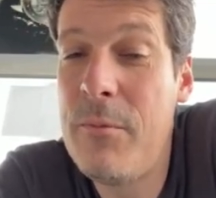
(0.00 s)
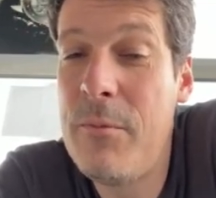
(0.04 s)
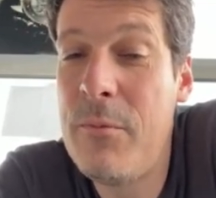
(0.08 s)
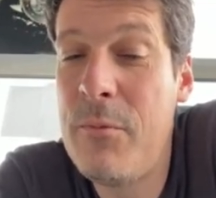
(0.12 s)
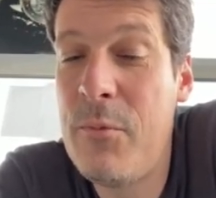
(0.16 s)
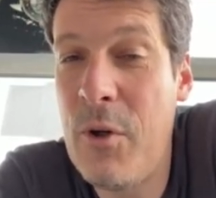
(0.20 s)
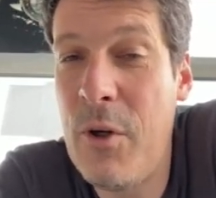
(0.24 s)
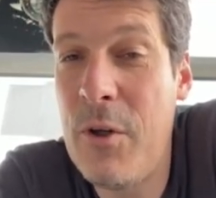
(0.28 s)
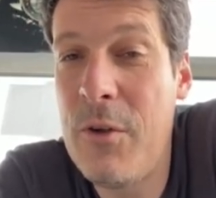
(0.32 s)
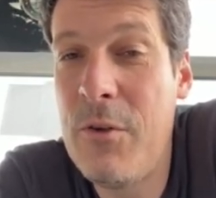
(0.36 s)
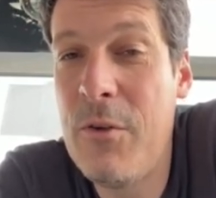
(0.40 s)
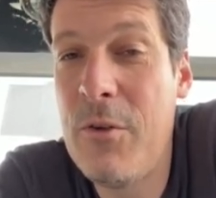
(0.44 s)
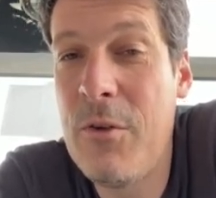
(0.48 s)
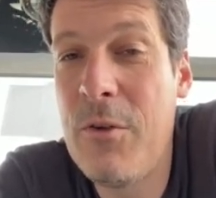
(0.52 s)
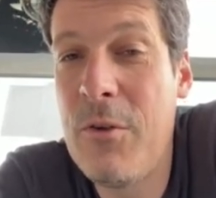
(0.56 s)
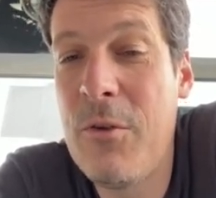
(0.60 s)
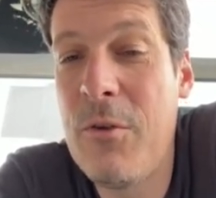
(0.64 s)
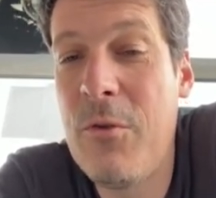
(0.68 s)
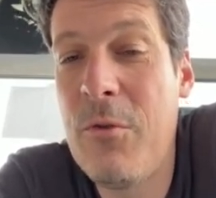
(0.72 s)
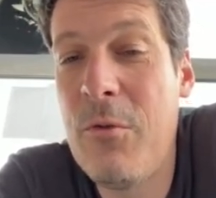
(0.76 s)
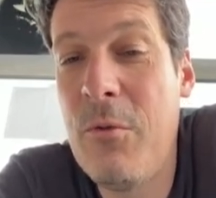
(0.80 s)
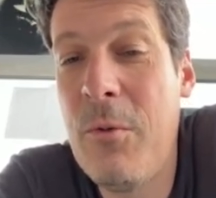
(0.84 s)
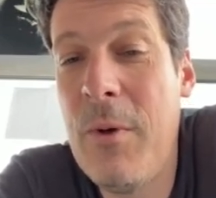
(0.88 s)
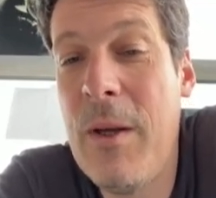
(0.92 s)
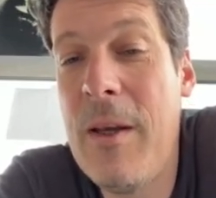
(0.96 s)
product
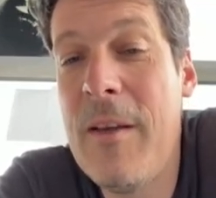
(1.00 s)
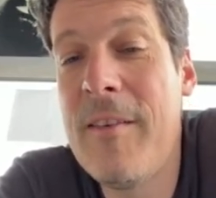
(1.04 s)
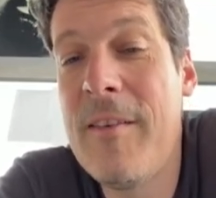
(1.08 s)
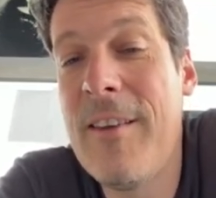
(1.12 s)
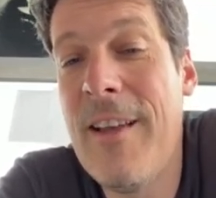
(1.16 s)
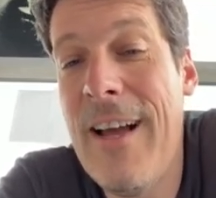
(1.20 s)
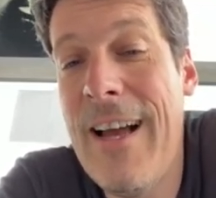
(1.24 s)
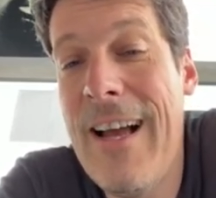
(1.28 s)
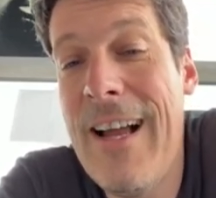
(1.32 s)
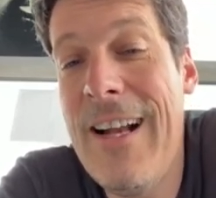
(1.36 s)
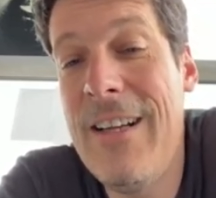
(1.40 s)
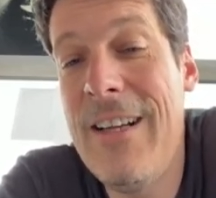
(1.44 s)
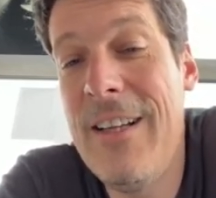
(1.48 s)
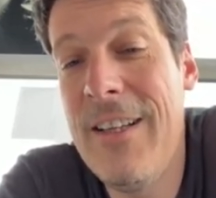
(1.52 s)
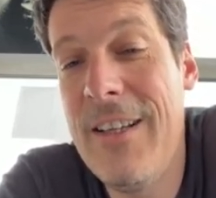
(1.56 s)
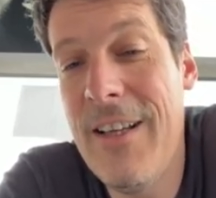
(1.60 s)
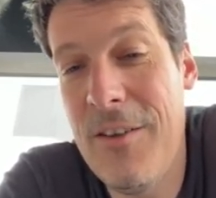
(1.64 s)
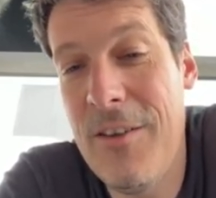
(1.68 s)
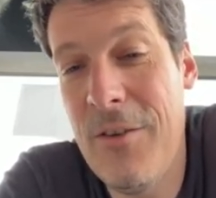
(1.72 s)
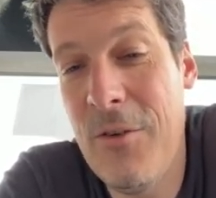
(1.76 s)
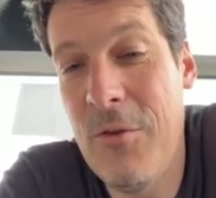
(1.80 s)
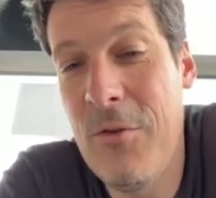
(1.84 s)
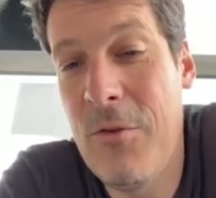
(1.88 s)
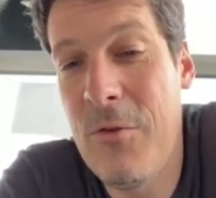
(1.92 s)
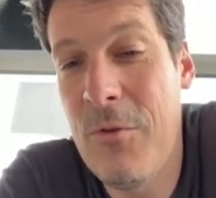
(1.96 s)
with
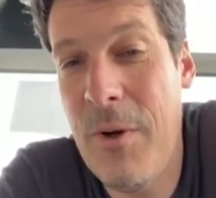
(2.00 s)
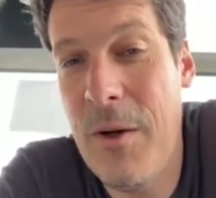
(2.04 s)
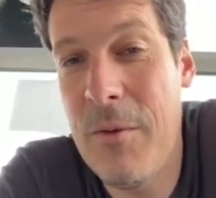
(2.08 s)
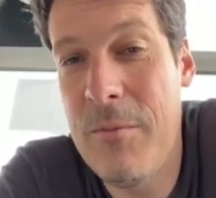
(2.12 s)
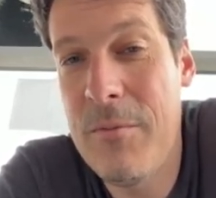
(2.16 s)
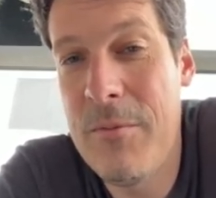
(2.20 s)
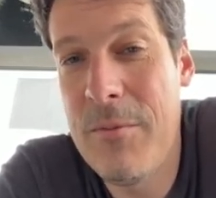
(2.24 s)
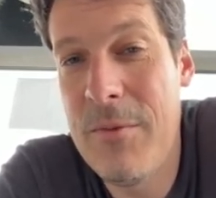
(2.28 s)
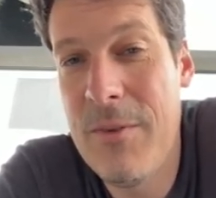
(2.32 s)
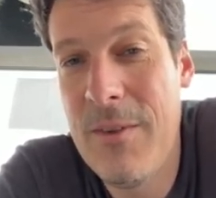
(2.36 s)
alligator strap.